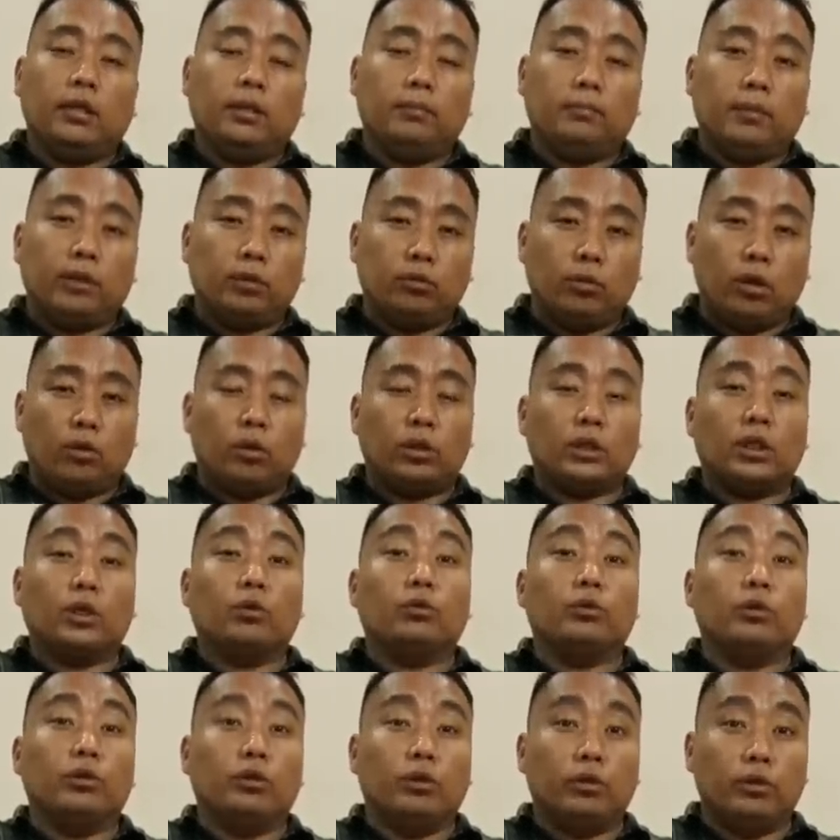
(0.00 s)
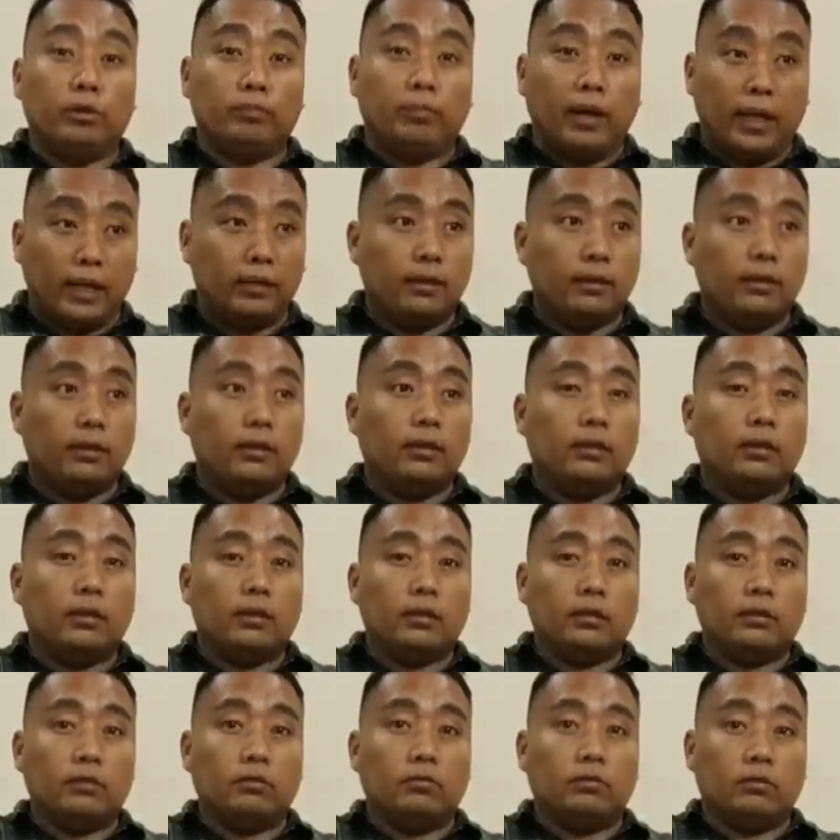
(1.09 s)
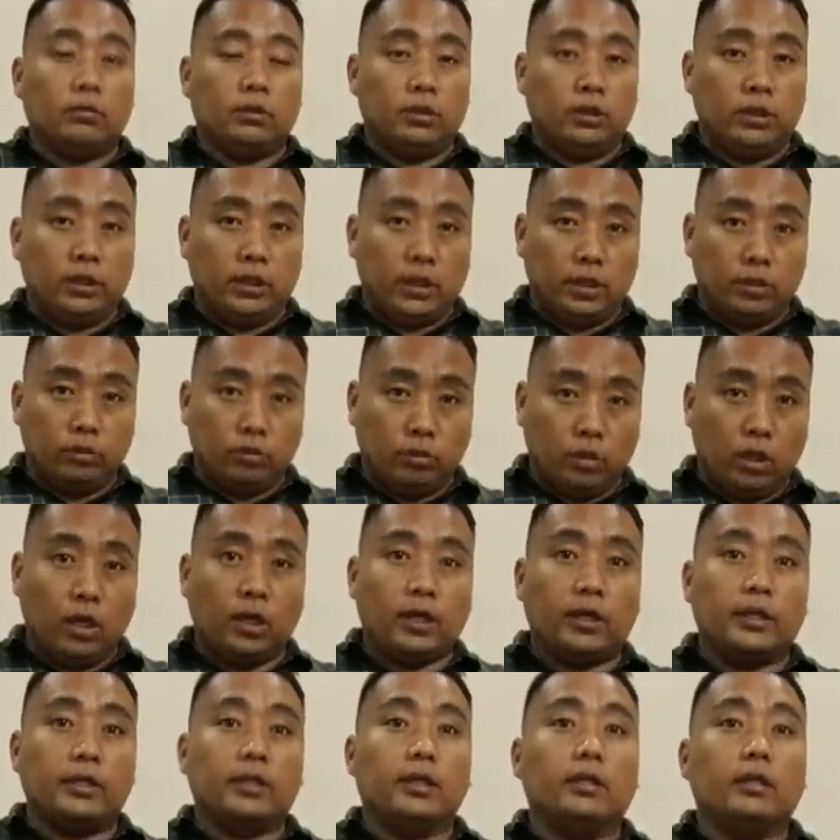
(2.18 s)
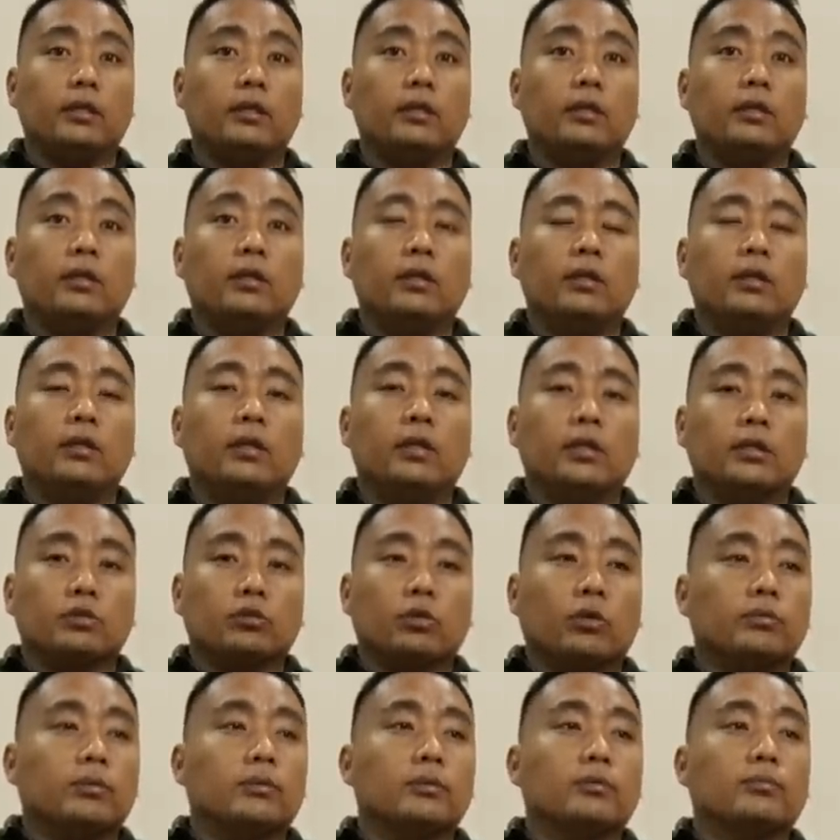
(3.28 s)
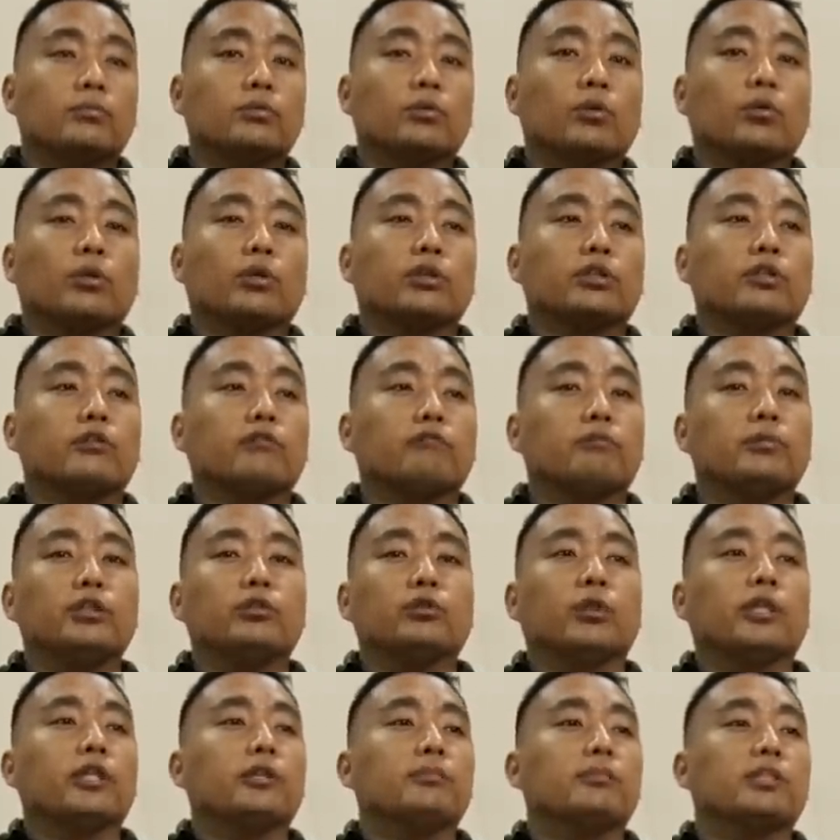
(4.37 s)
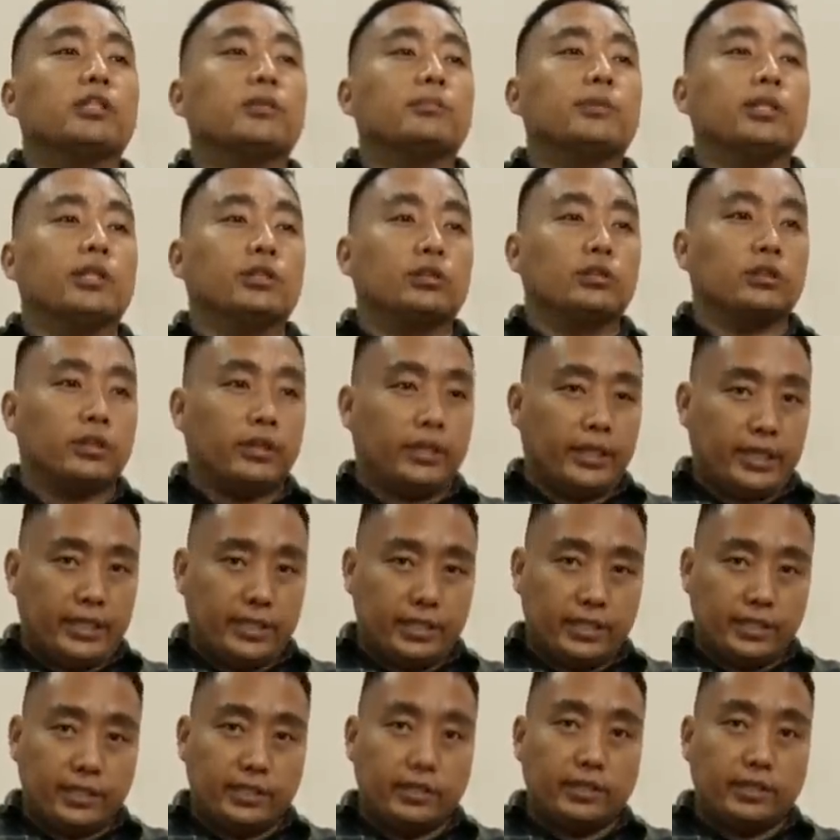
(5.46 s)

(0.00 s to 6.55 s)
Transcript: Manula Kota Hunilele Bhal in Niga Dukakarni. So the question of me joining BJP does not arise.